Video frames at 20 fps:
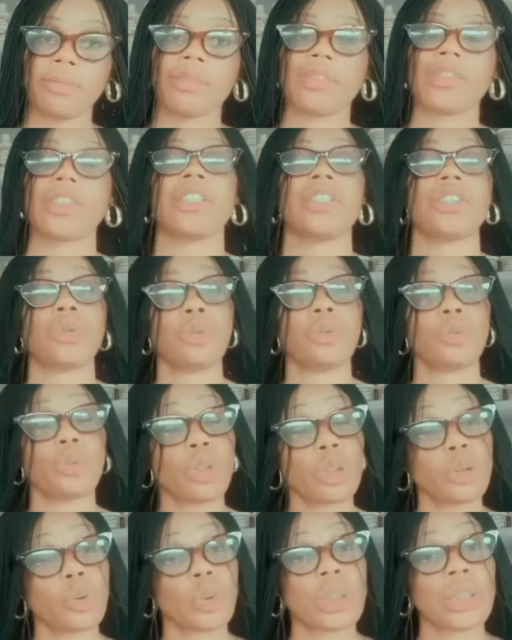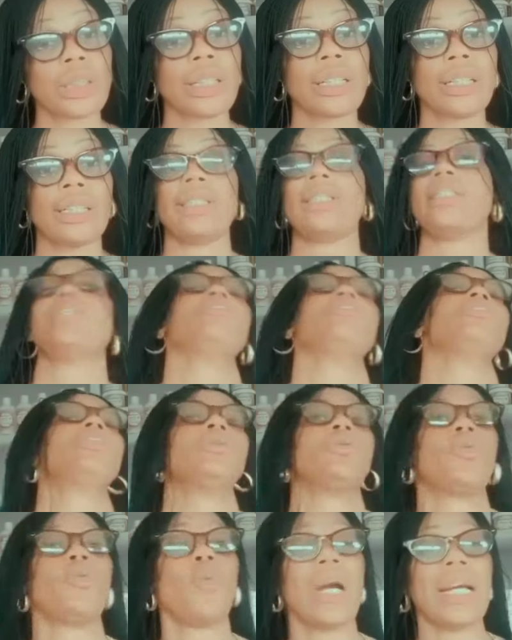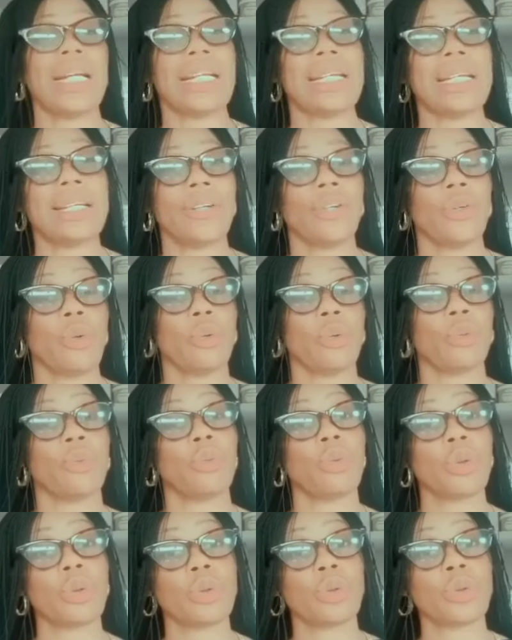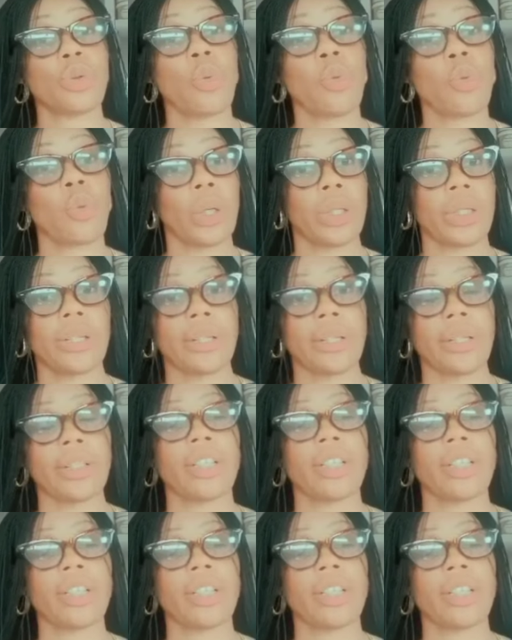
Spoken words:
Yes, rose water, and there is whitening rose water.